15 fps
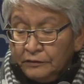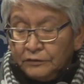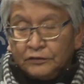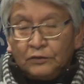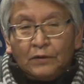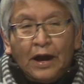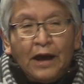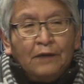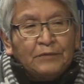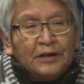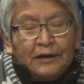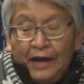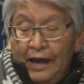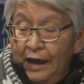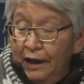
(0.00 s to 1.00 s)
So, I
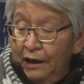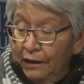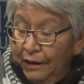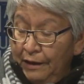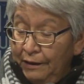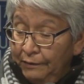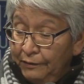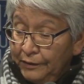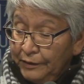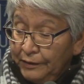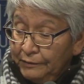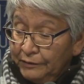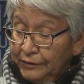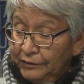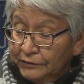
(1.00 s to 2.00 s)
mean, how,
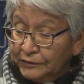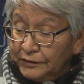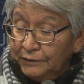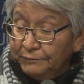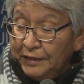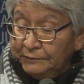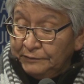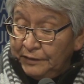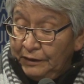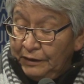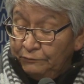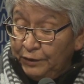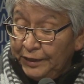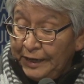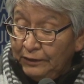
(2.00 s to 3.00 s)
you know, sometimes
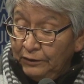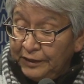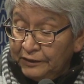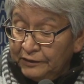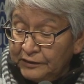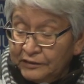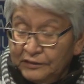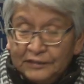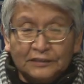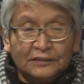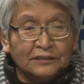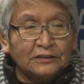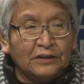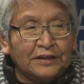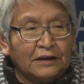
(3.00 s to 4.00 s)
when I look at this
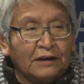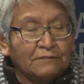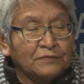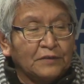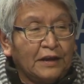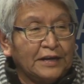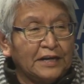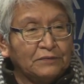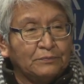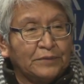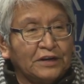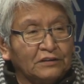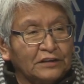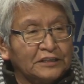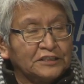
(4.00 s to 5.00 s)
list, it's like I can
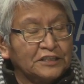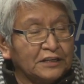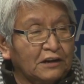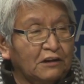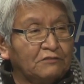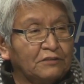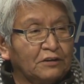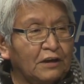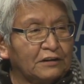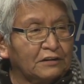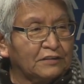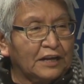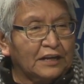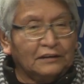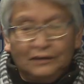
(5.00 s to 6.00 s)
barely check off a lot
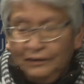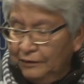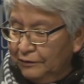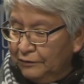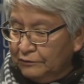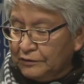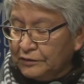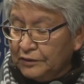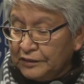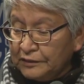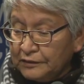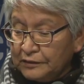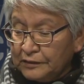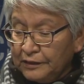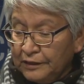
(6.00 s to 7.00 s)
of that, those
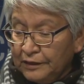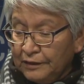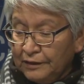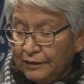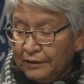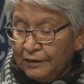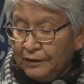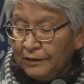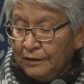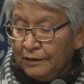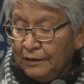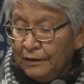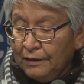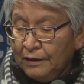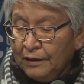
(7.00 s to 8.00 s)
lists.
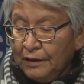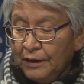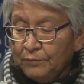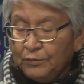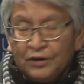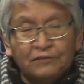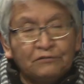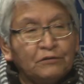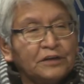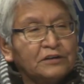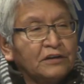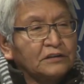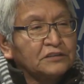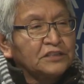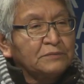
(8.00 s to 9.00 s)
But if we
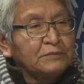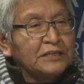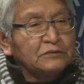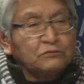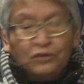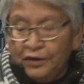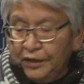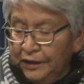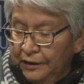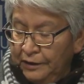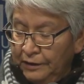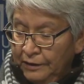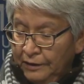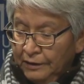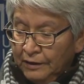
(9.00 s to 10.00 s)
took Jimmy's work
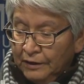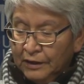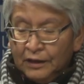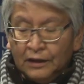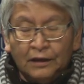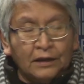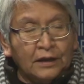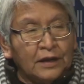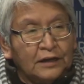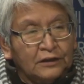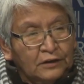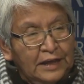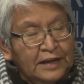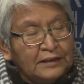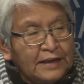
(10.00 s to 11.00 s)

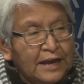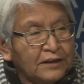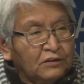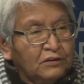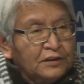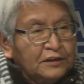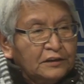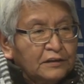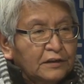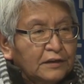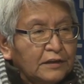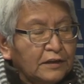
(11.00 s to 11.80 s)
and laid that on it,